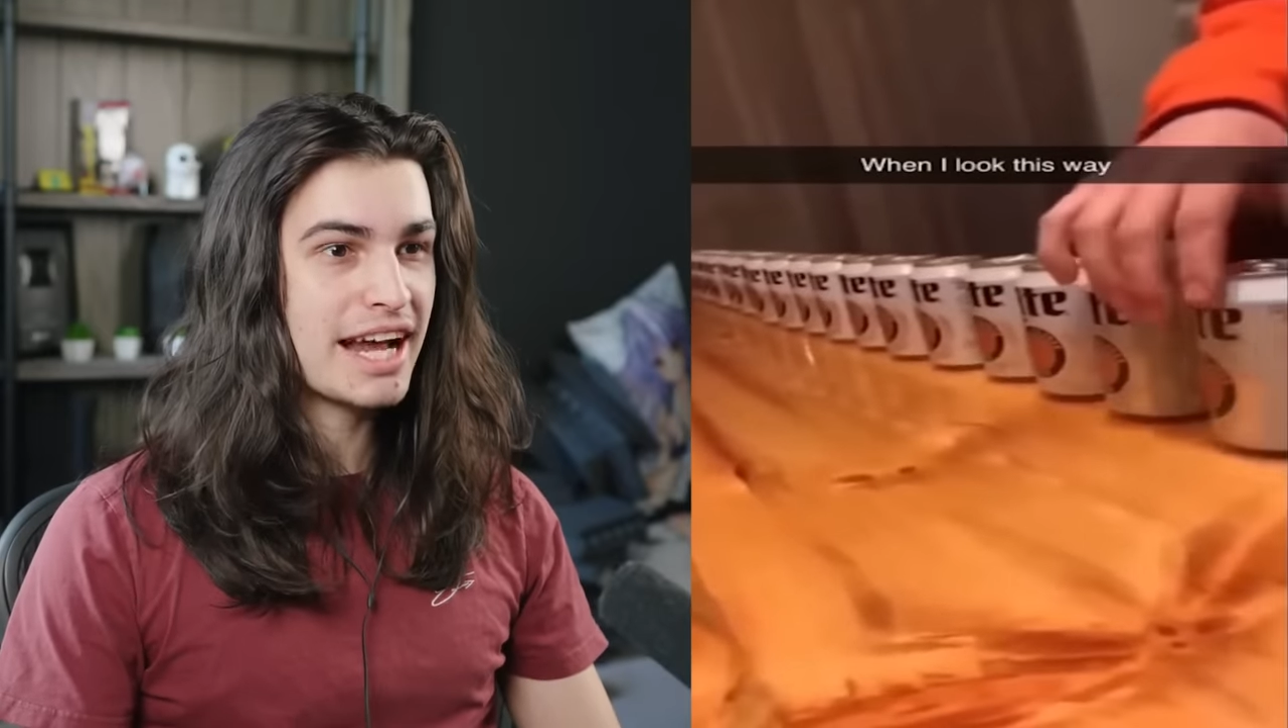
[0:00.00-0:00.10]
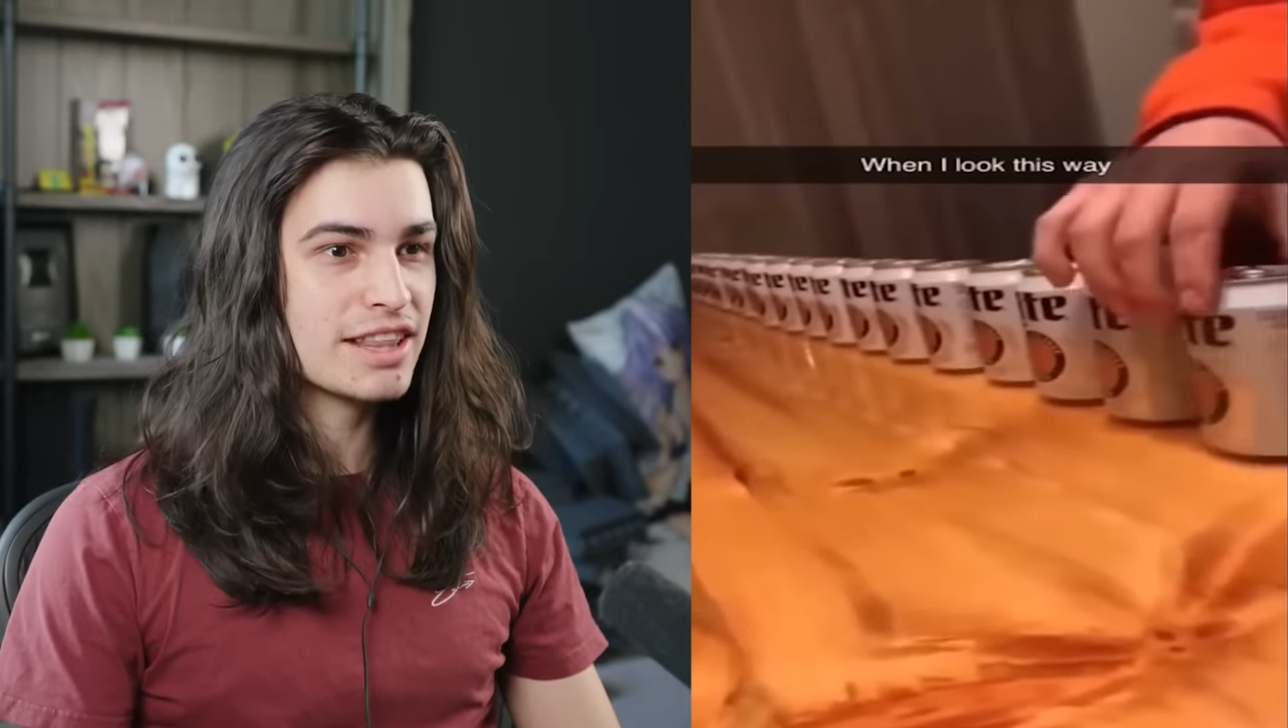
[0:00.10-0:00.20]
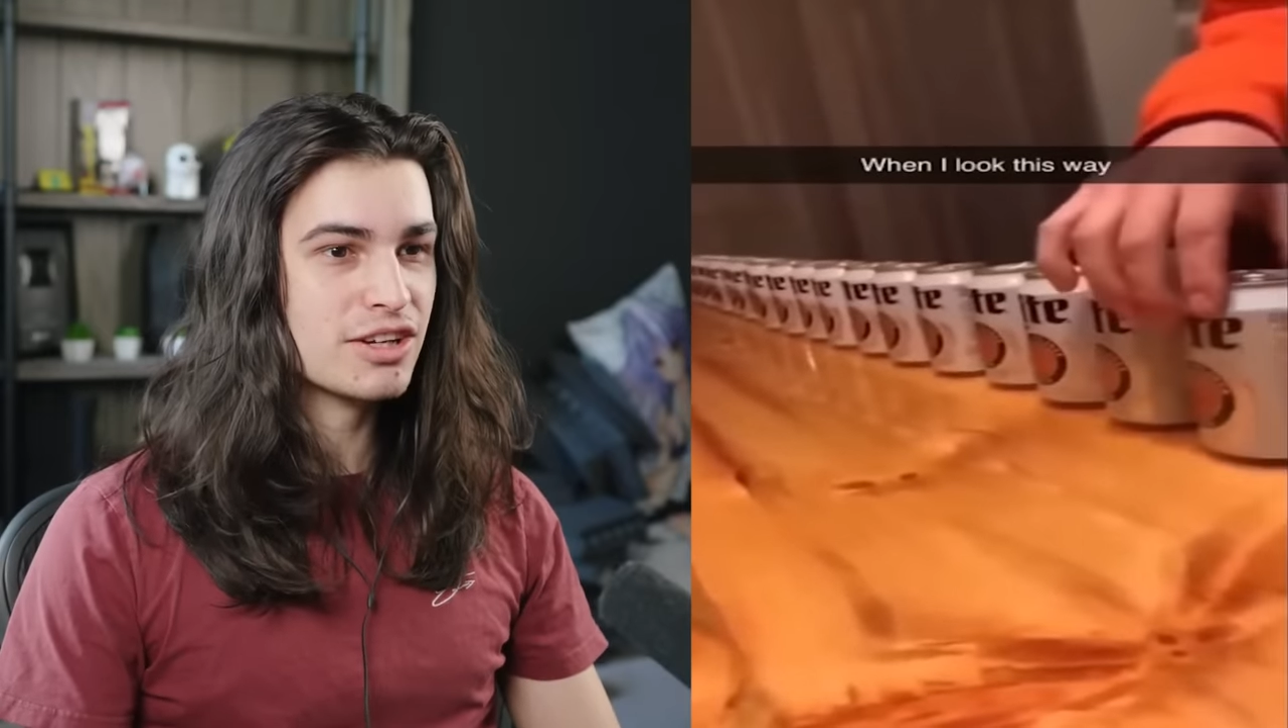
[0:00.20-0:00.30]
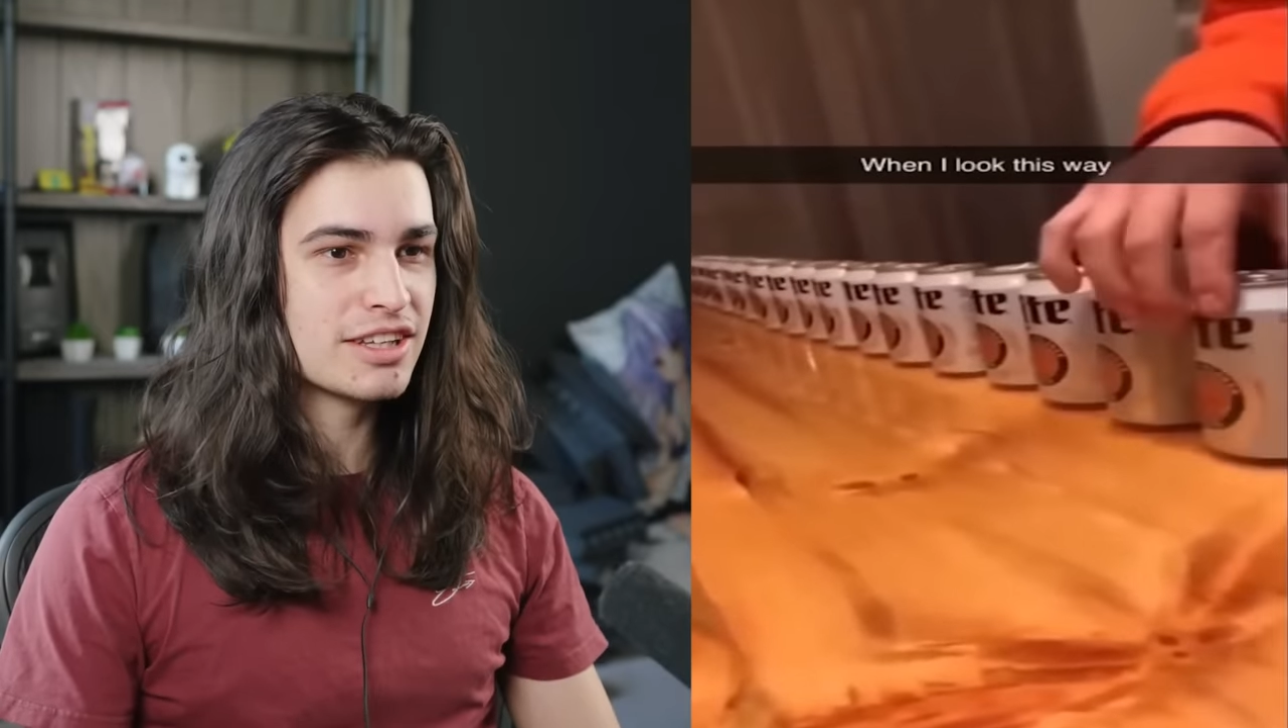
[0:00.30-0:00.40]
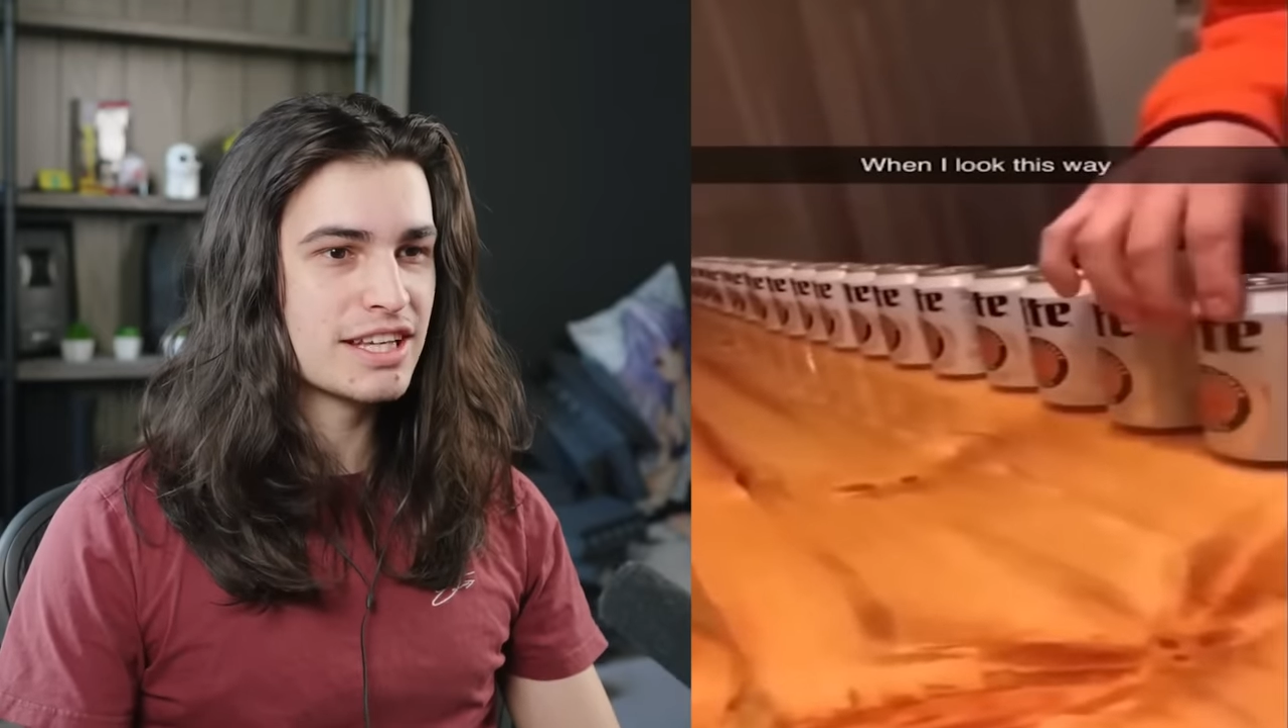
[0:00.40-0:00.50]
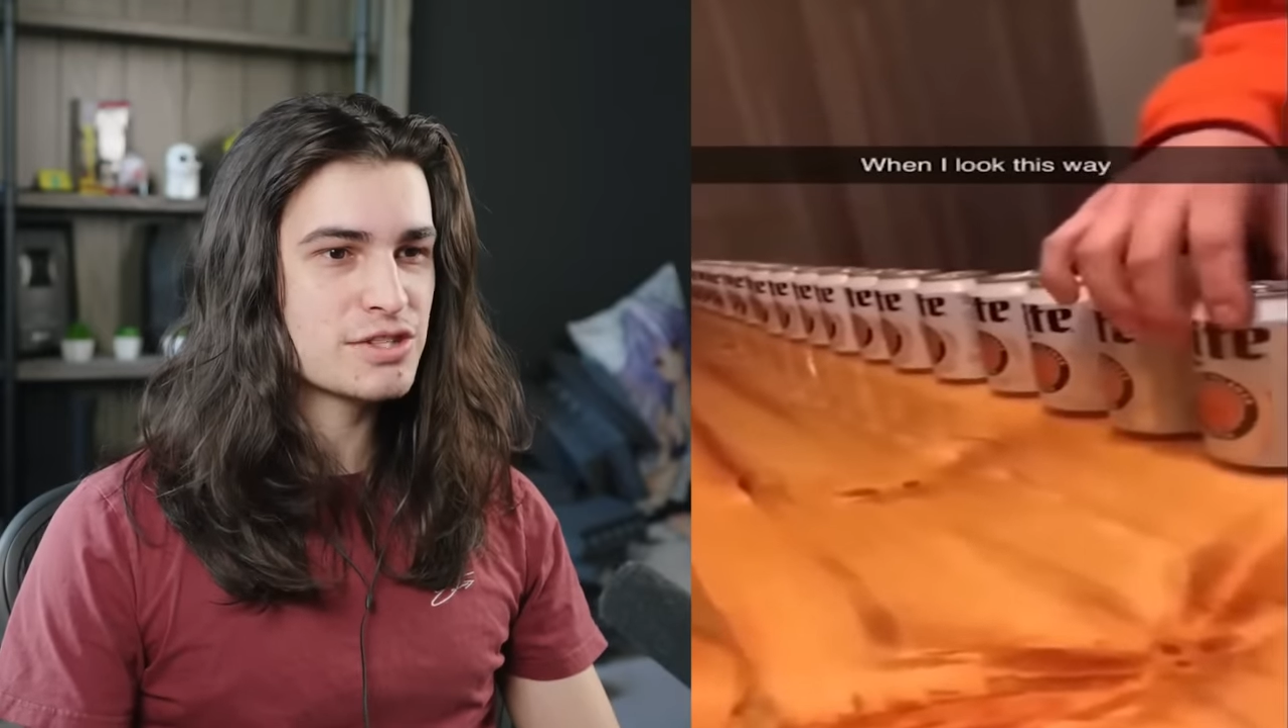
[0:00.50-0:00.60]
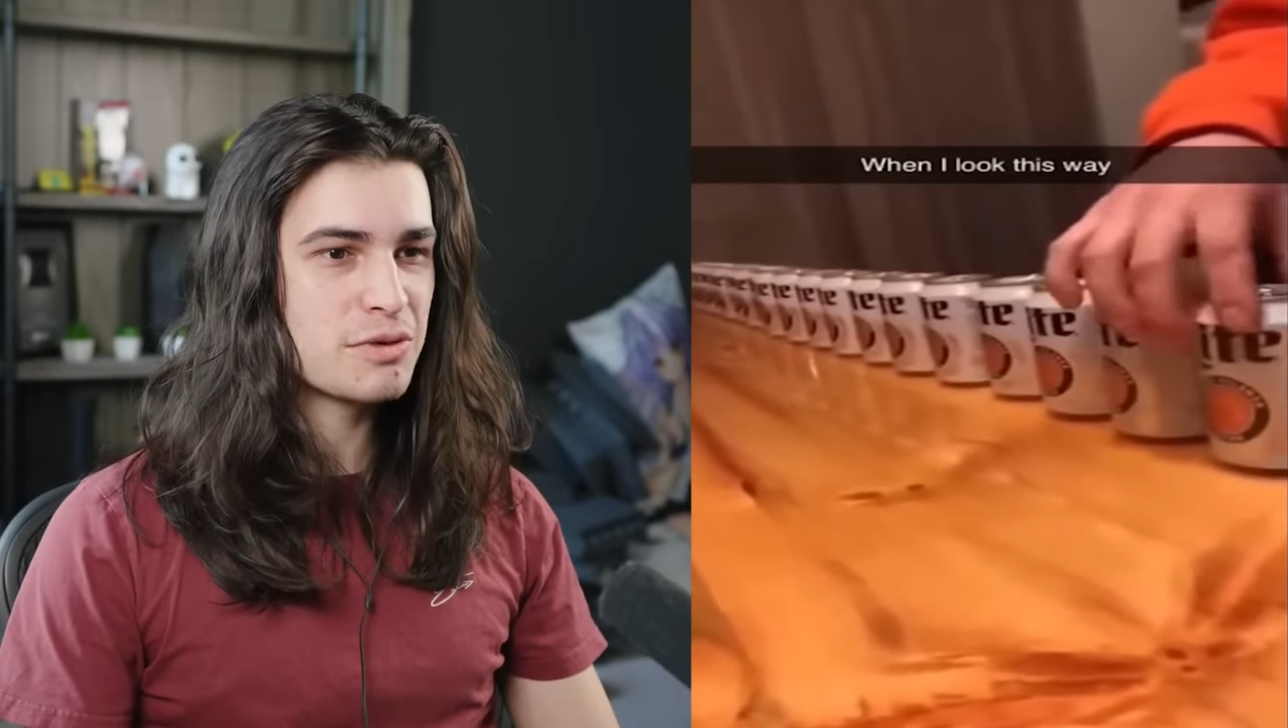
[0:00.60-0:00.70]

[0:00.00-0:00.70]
I look this